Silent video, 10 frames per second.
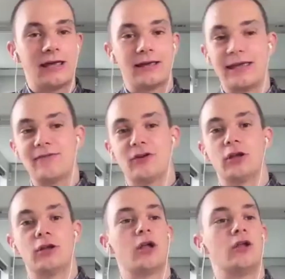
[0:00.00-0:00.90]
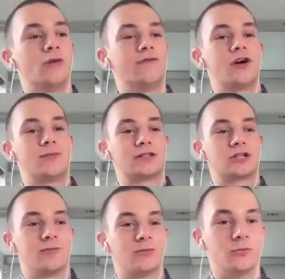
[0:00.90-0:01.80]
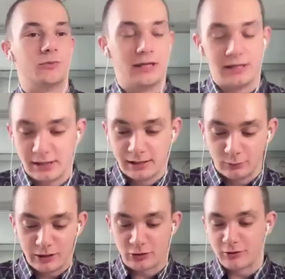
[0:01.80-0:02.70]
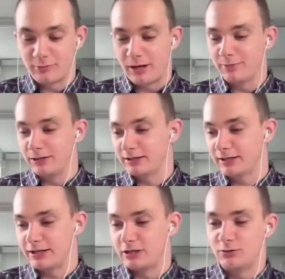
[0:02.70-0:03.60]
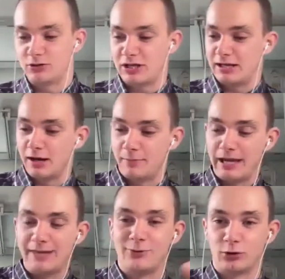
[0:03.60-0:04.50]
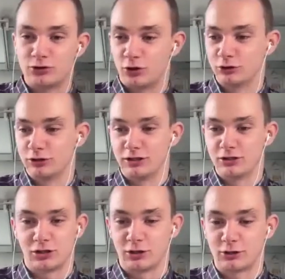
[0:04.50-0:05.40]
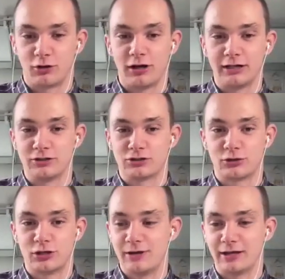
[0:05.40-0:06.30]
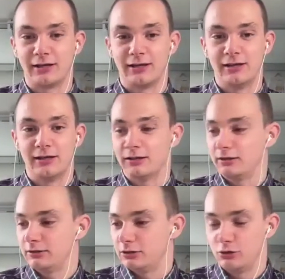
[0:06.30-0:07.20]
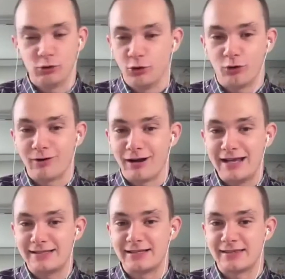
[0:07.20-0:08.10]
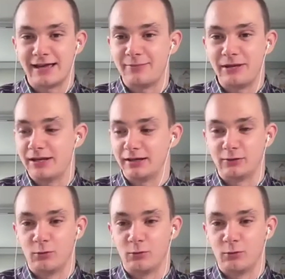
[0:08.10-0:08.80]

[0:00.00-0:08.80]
a non-verbal example would be when you're in public and you see a baby or a toddler start crying and screaming. You're not related to that being